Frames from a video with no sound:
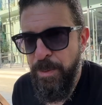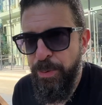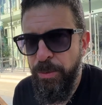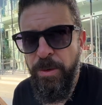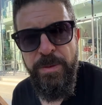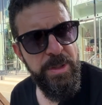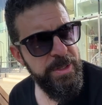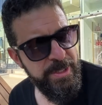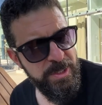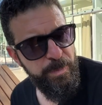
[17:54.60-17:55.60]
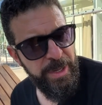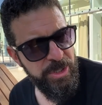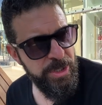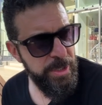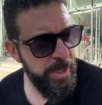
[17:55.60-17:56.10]
approved the
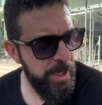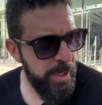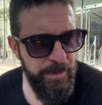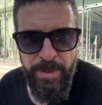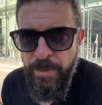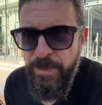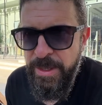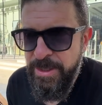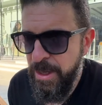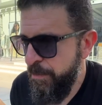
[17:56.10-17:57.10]
suspension of the visa